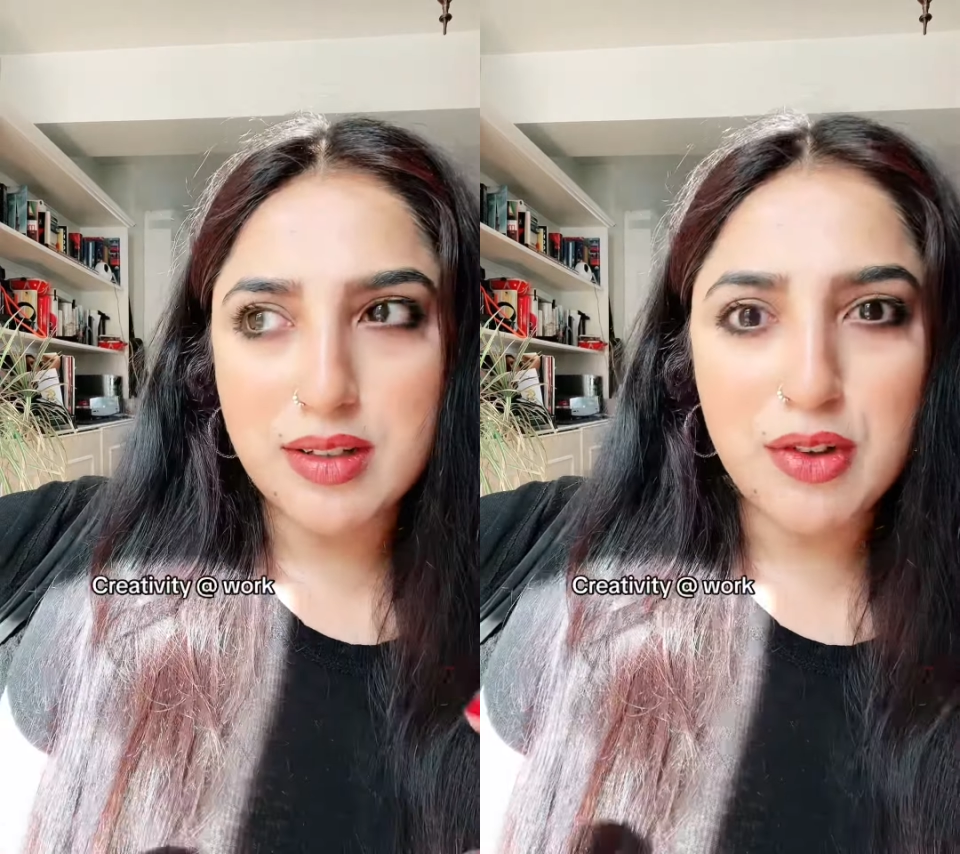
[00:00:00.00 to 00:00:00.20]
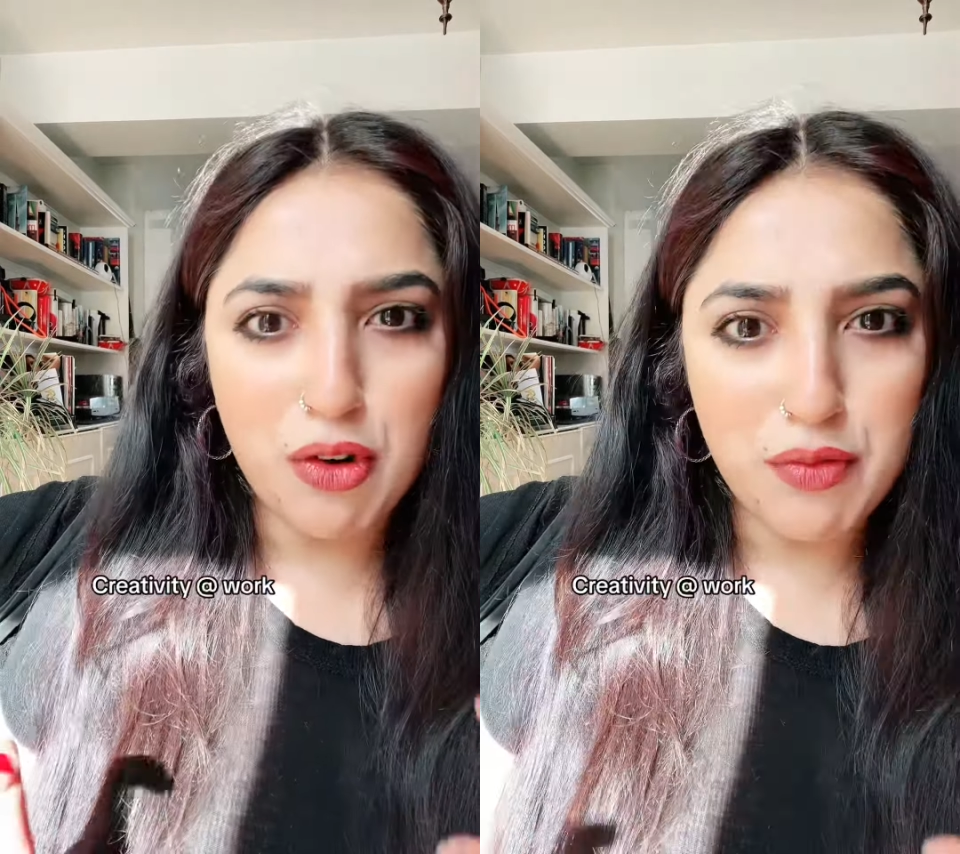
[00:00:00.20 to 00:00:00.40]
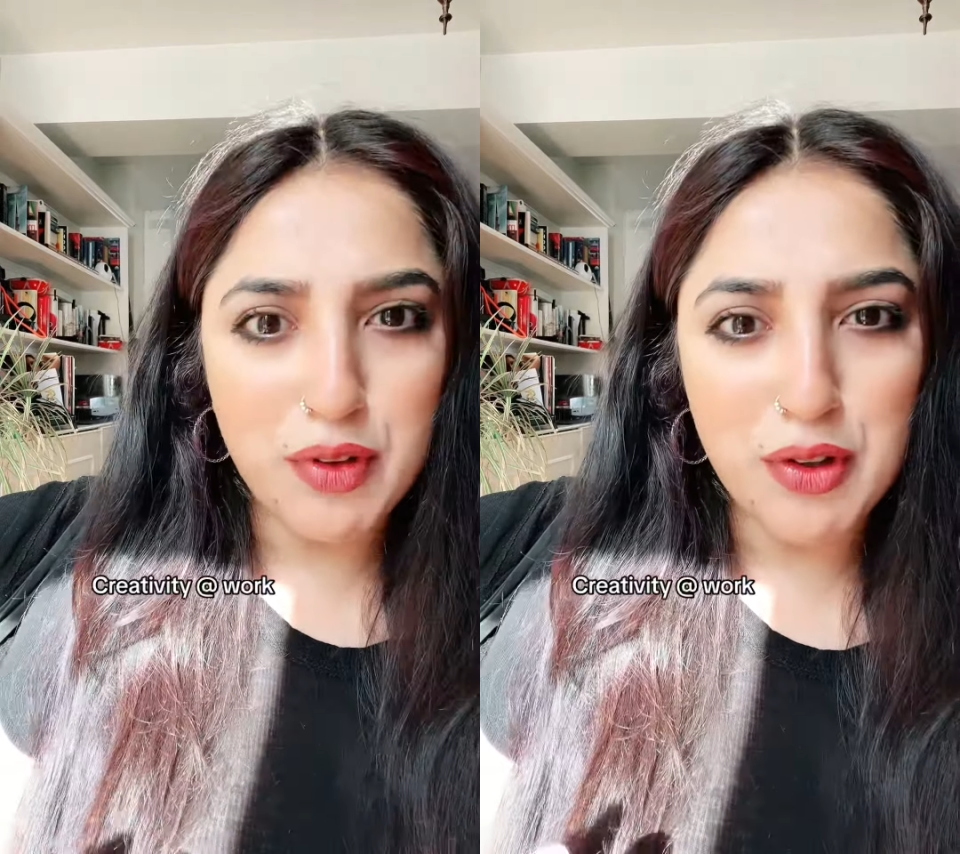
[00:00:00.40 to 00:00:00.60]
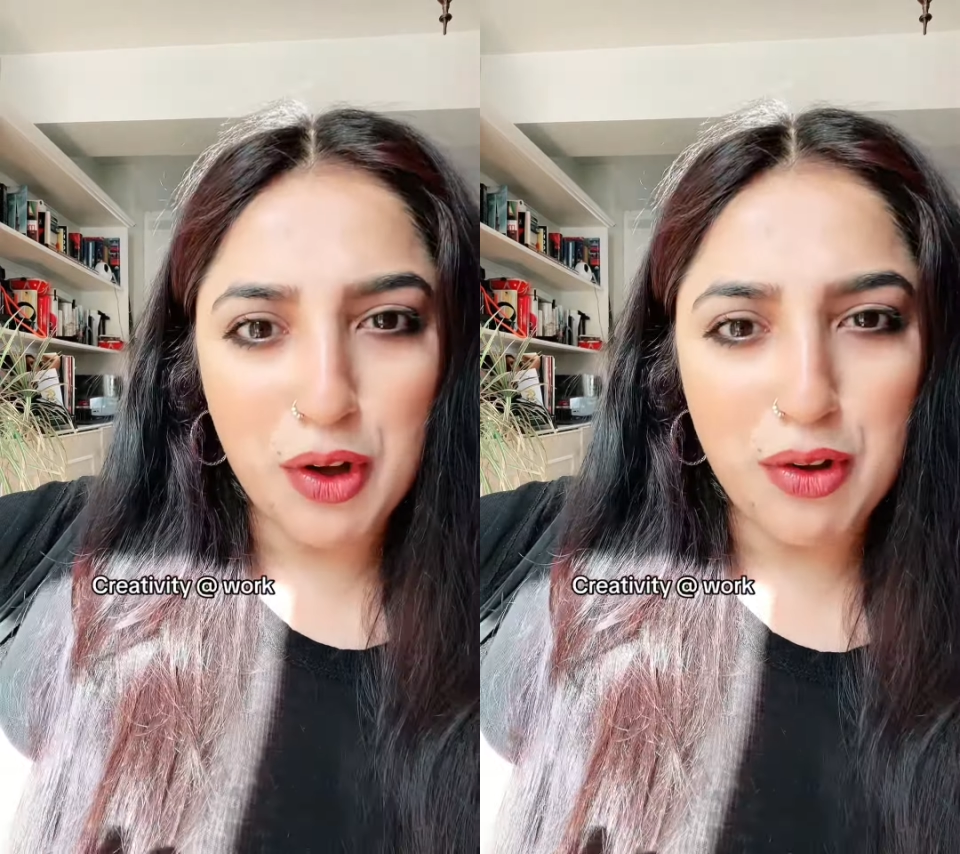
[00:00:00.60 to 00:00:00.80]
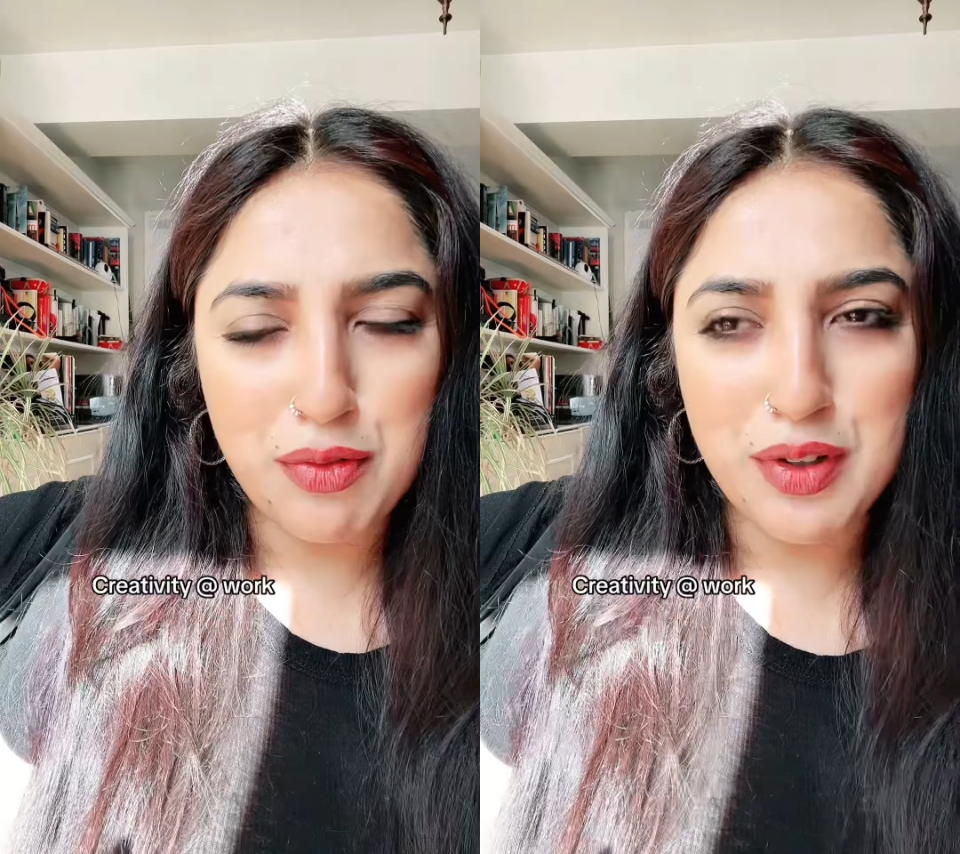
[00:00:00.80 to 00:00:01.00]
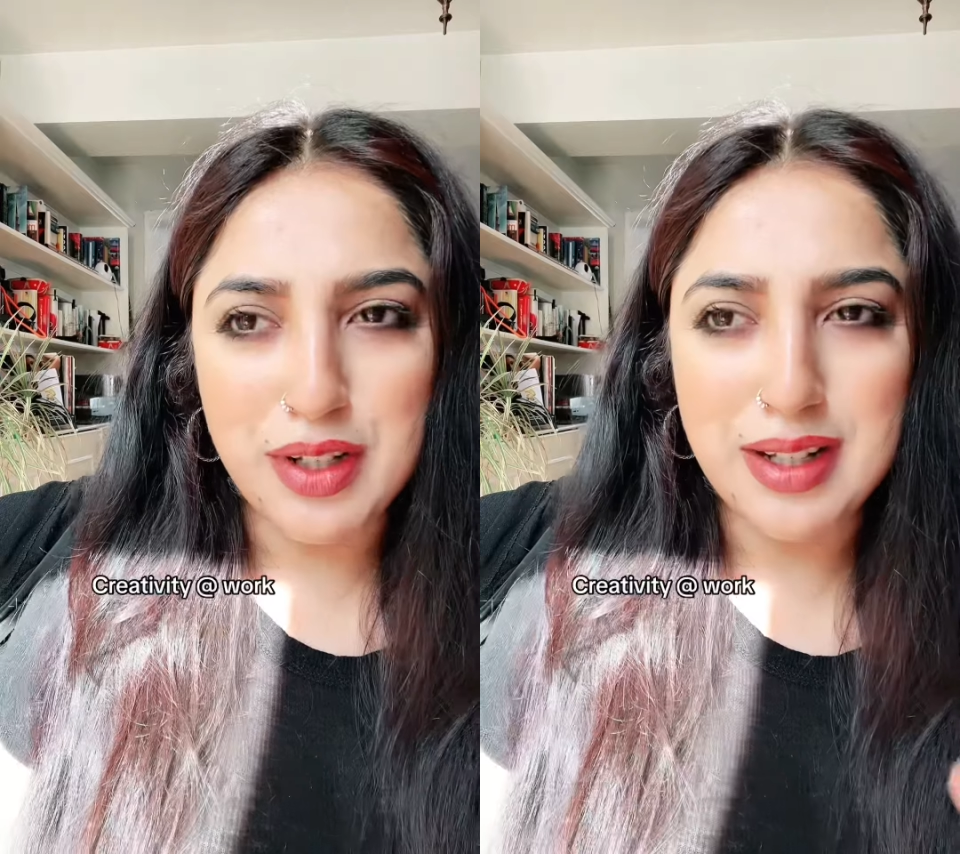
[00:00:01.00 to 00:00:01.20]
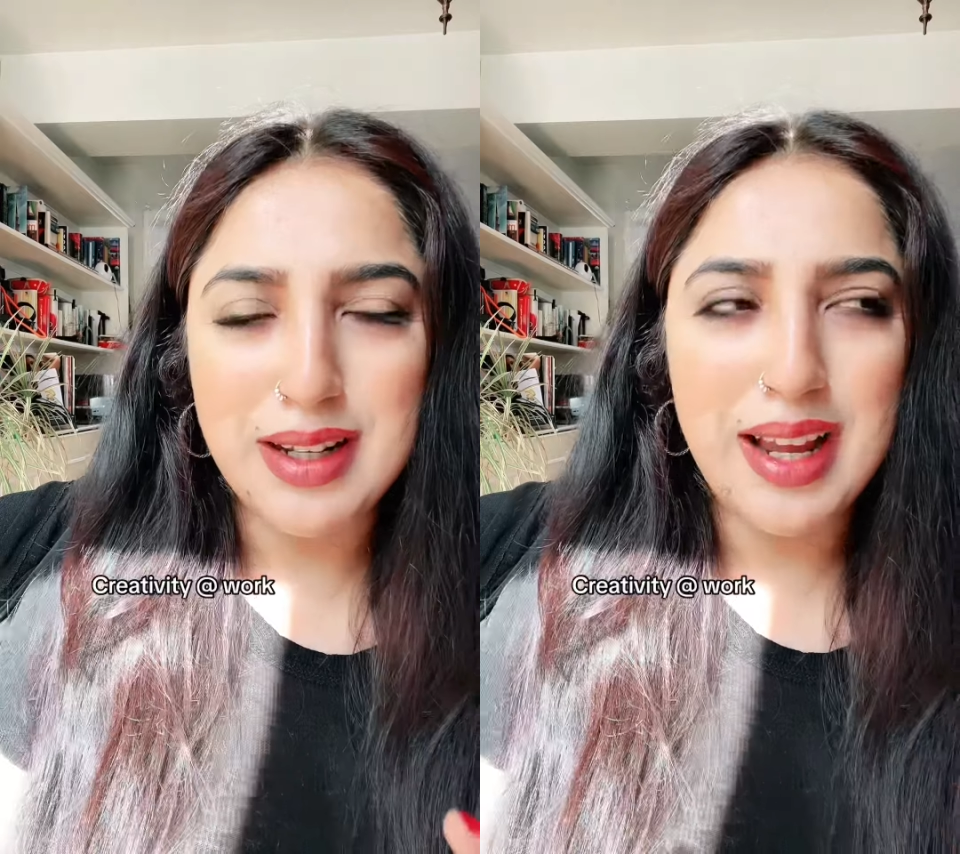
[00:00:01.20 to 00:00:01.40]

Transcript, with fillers: not feel confident.